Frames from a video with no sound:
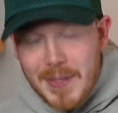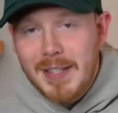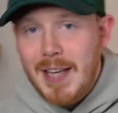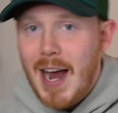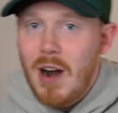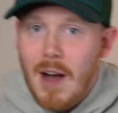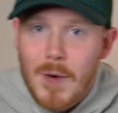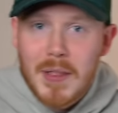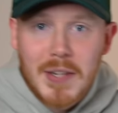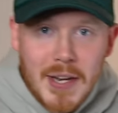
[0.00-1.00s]
the entire
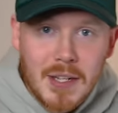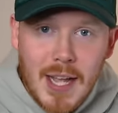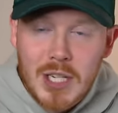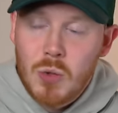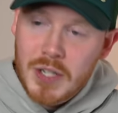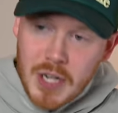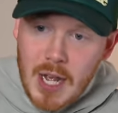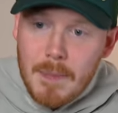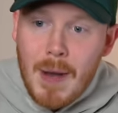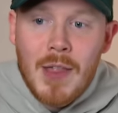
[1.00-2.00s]
Off-White The 10 collection, which,
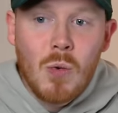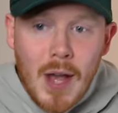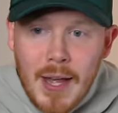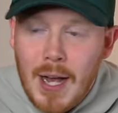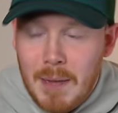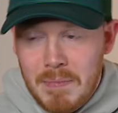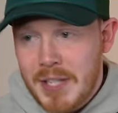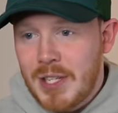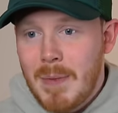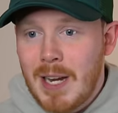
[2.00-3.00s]
by the way, I'm
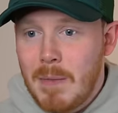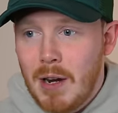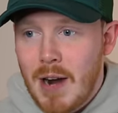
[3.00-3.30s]
estimating to be